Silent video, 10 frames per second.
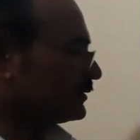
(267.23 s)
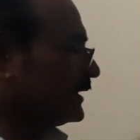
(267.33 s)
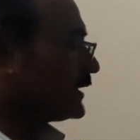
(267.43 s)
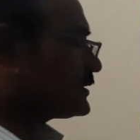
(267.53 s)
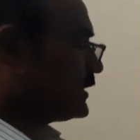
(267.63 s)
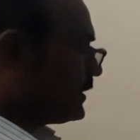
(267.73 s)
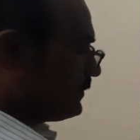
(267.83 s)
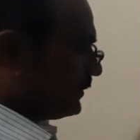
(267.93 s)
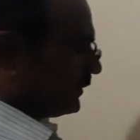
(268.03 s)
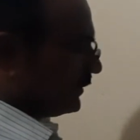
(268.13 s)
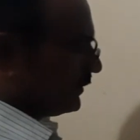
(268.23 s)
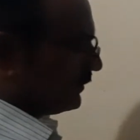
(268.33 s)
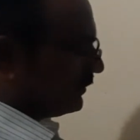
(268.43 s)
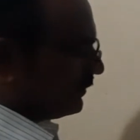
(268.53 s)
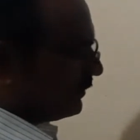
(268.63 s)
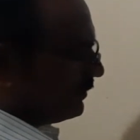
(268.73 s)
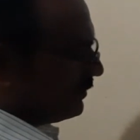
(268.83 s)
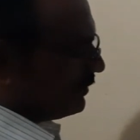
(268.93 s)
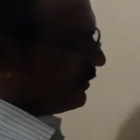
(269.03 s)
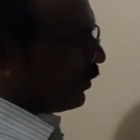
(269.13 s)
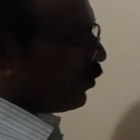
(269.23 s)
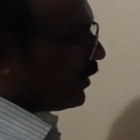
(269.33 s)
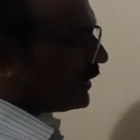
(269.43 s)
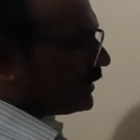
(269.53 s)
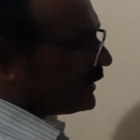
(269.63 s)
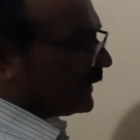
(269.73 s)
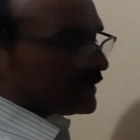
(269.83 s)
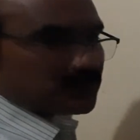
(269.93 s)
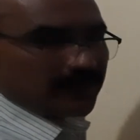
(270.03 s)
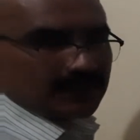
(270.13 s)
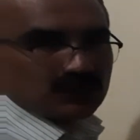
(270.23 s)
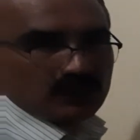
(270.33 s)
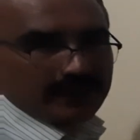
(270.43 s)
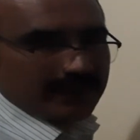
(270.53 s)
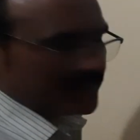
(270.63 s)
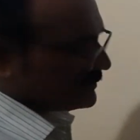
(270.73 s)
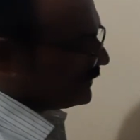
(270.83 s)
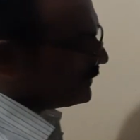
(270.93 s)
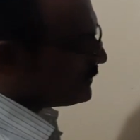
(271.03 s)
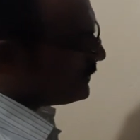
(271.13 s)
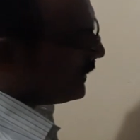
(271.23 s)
Next step, 100x minus 1x, it is